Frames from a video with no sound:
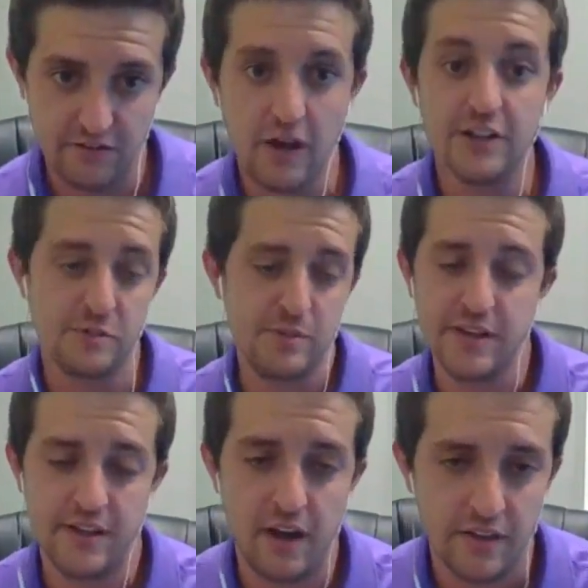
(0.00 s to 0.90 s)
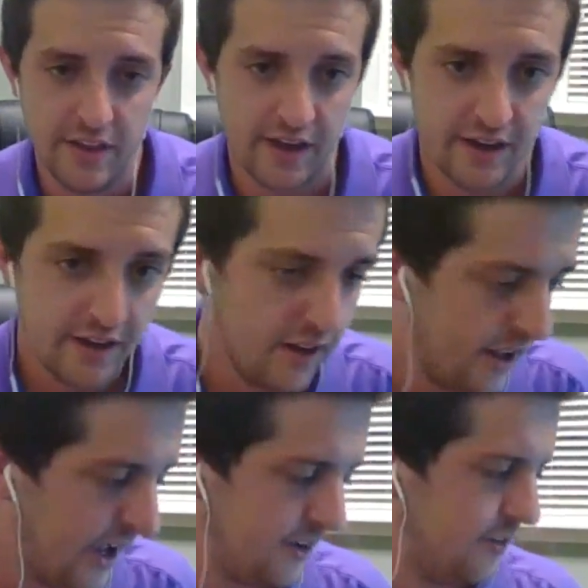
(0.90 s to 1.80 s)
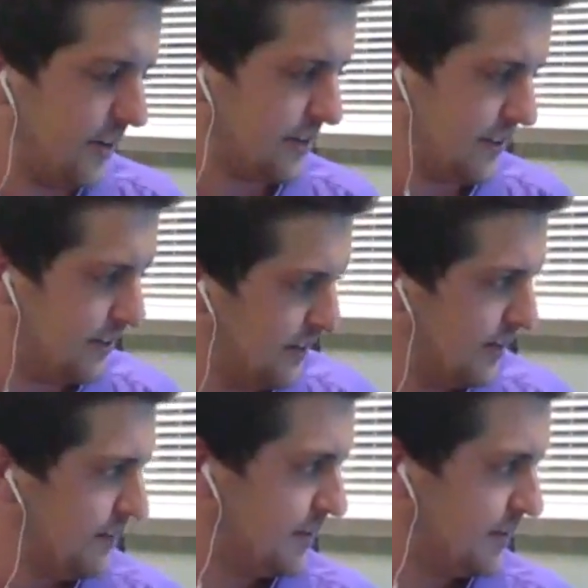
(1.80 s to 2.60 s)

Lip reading: unspent on that address.